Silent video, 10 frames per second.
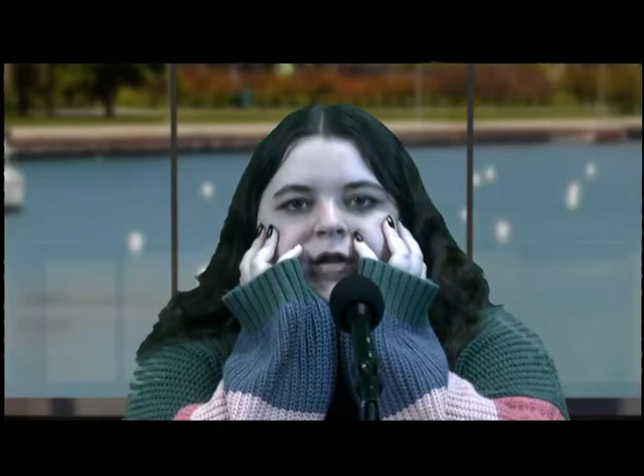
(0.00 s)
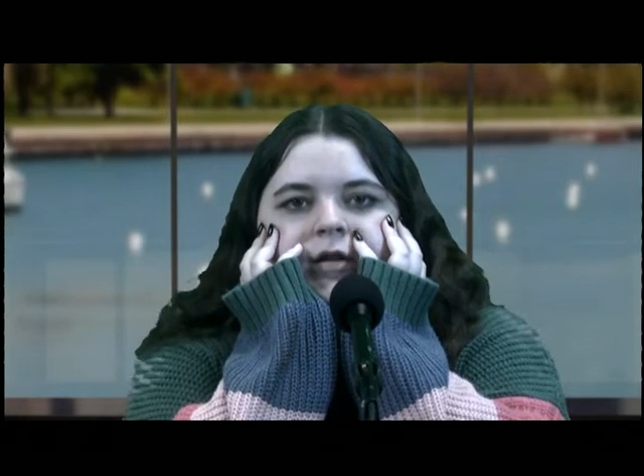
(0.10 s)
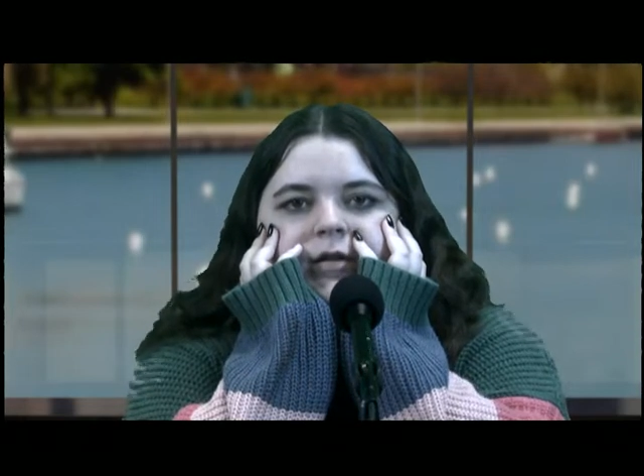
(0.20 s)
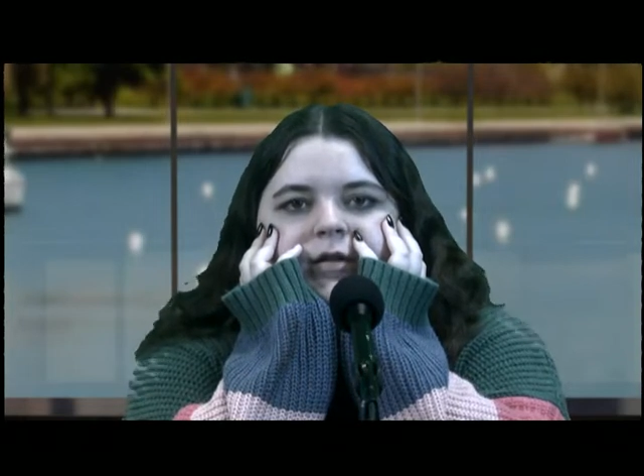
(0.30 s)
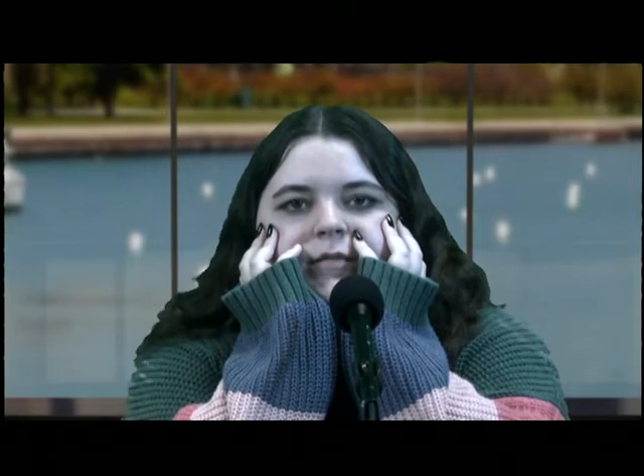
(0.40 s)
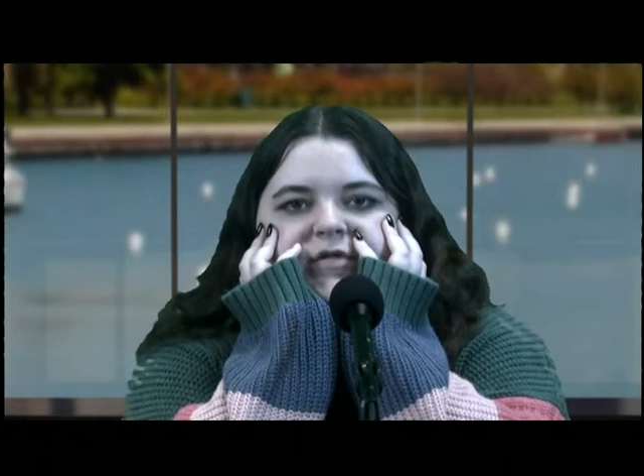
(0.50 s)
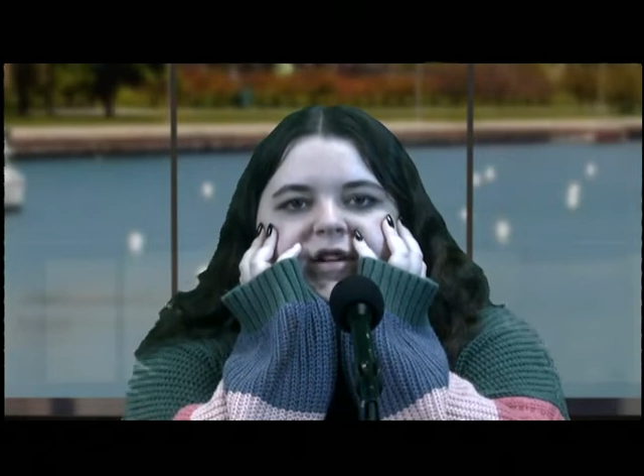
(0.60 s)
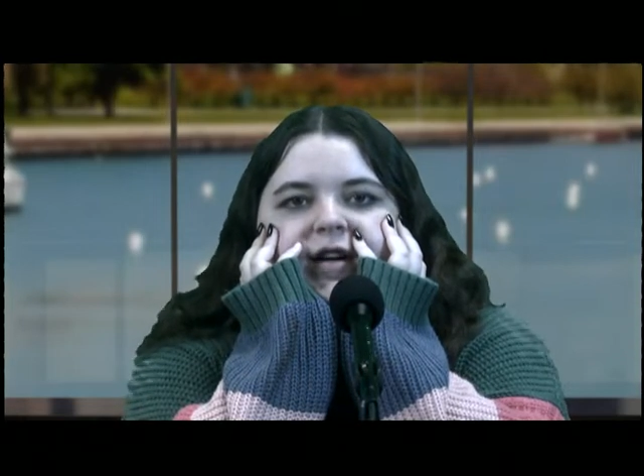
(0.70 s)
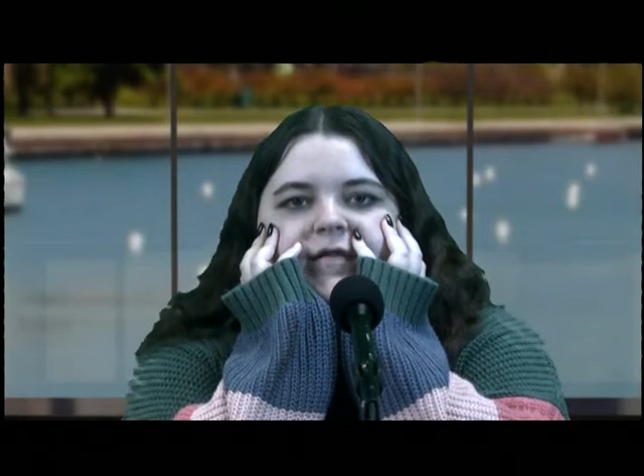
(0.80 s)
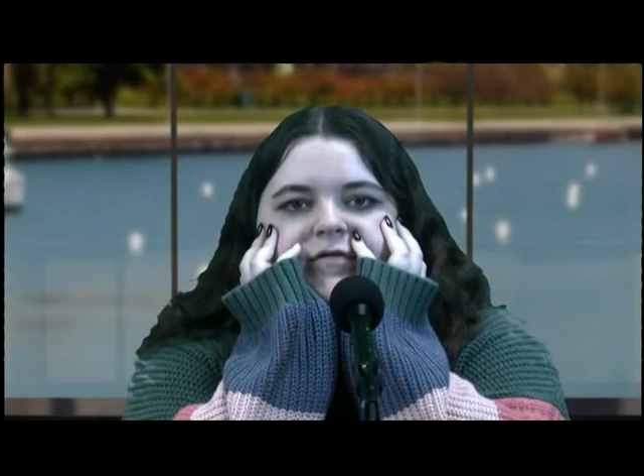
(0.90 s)
Come
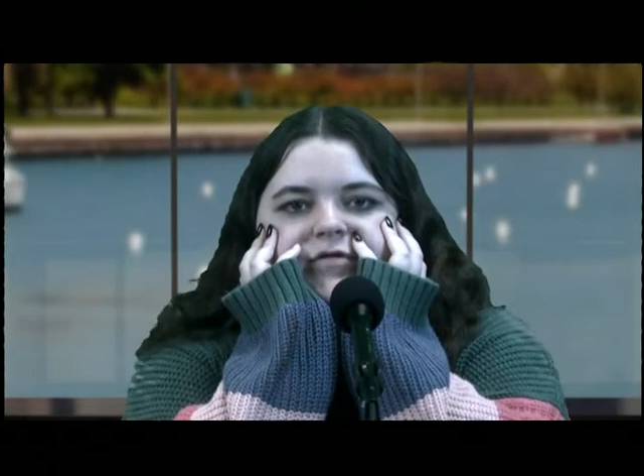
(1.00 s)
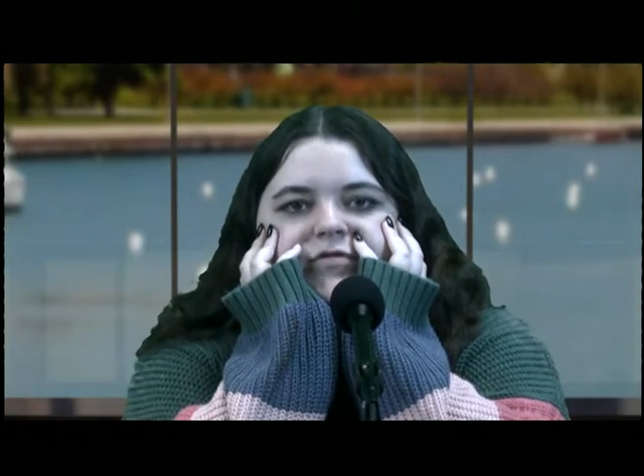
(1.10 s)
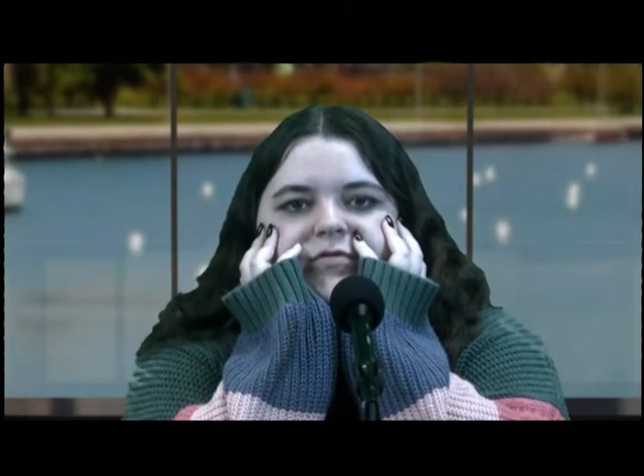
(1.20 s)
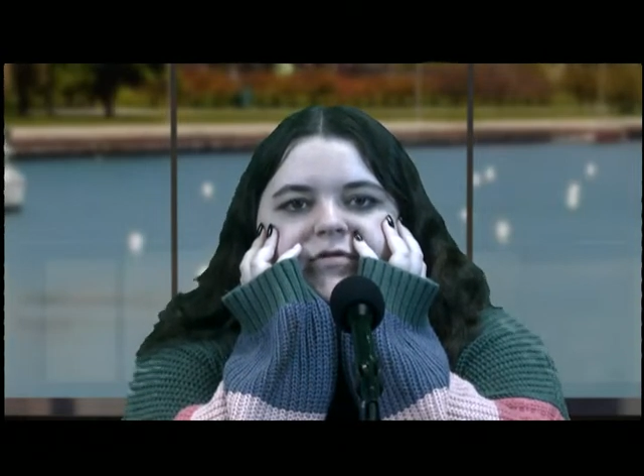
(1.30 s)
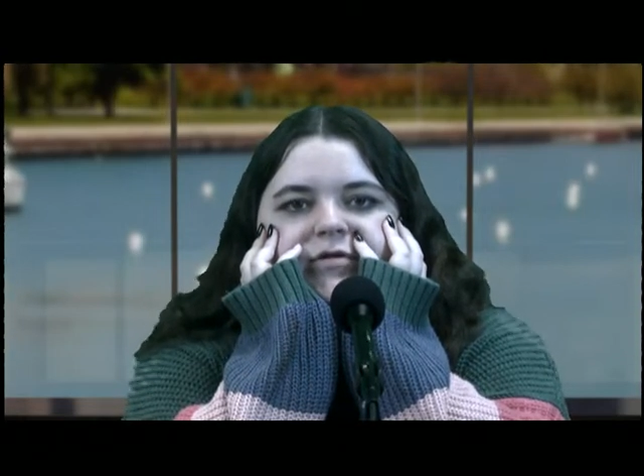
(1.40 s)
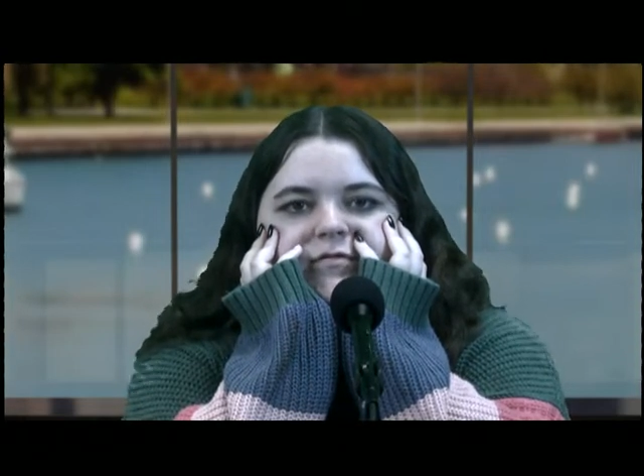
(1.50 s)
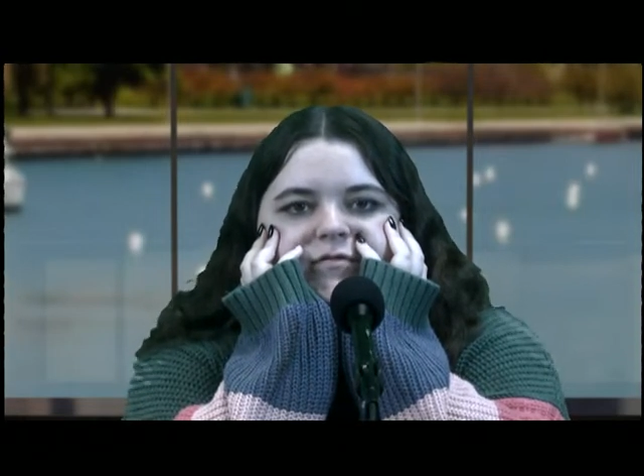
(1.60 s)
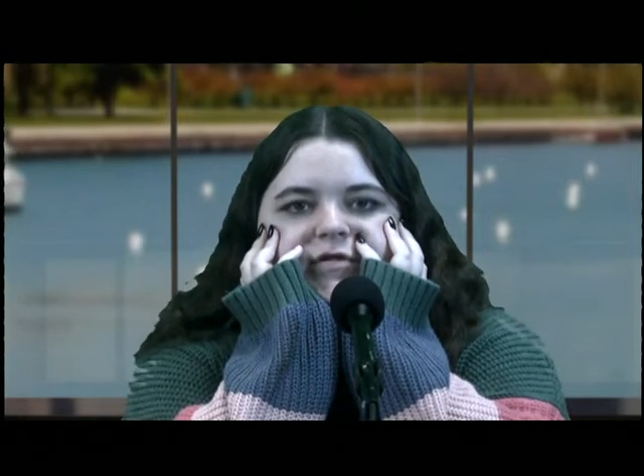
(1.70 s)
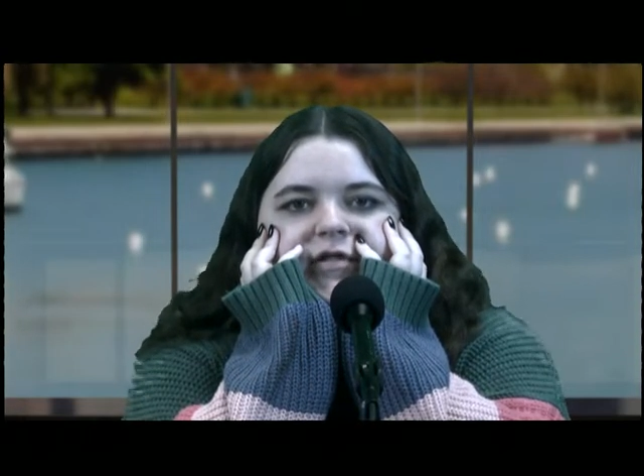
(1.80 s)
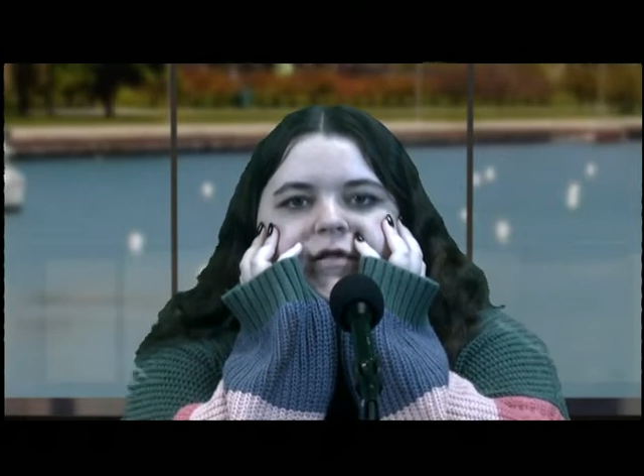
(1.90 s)
to after school tutoring